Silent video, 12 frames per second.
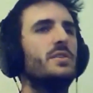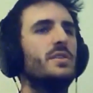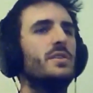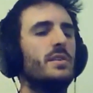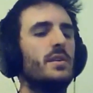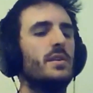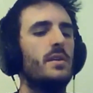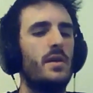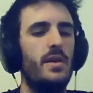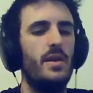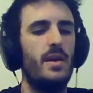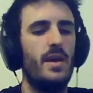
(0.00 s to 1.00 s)
So
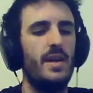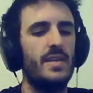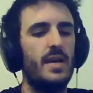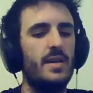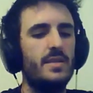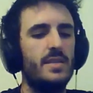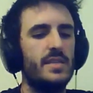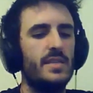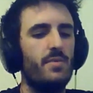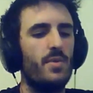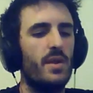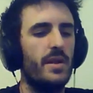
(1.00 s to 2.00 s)
it's hard to say
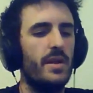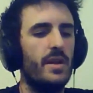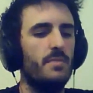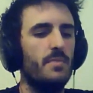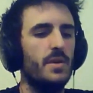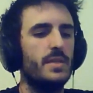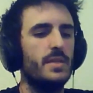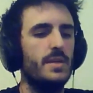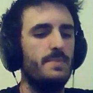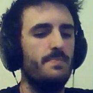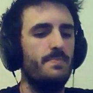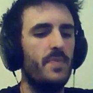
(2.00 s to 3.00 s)
right now that
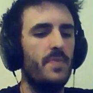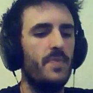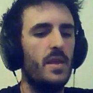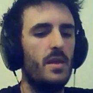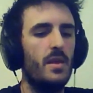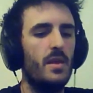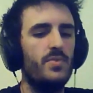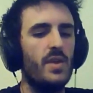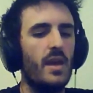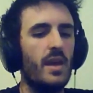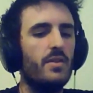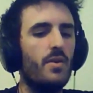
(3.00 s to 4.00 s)
the
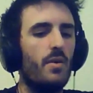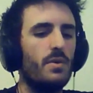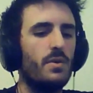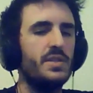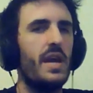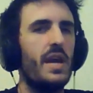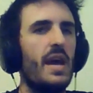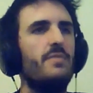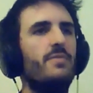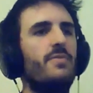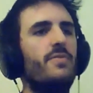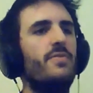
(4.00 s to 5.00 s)
end goal is to
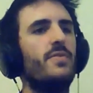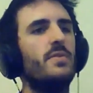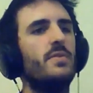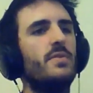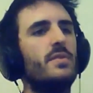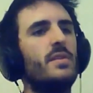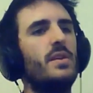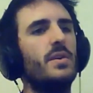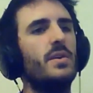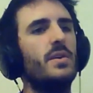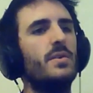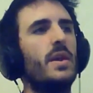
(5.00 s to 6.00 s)
have,
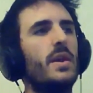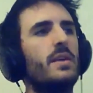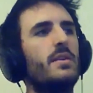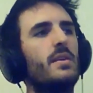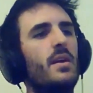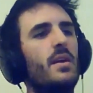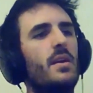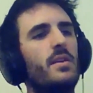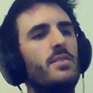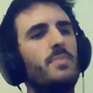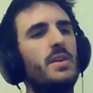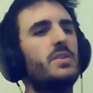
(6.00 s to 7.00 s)
like
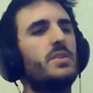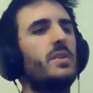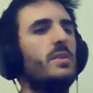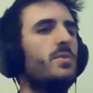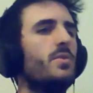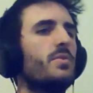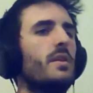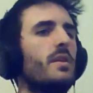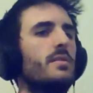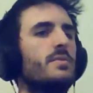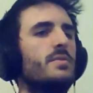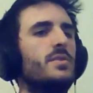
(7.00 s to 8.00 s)
you basically log
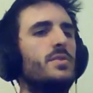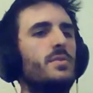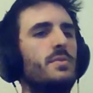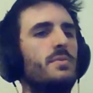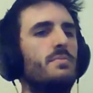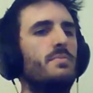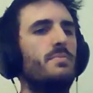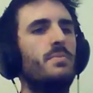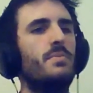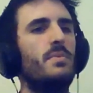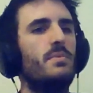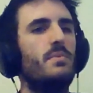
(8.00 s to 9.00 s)
in to
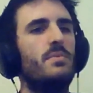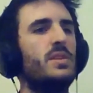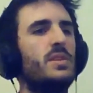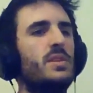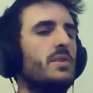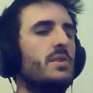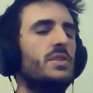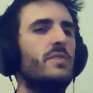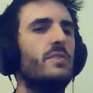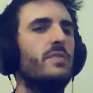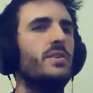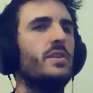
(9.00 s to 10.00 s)
someone's
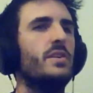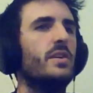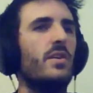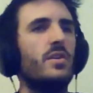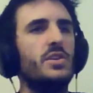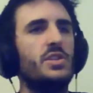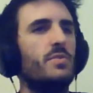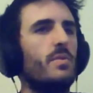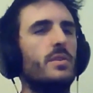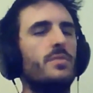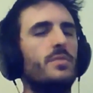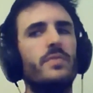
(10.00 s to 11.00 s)
server, you can host your
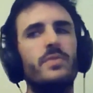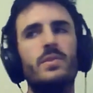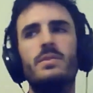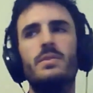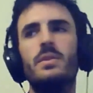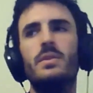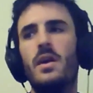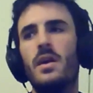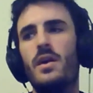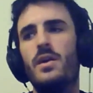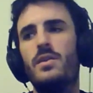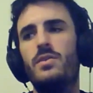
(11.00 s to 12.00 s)
own or whatever, and
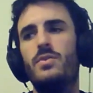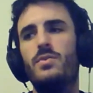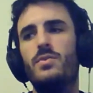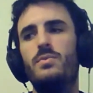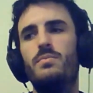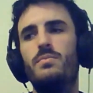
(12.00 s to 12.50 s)
you'll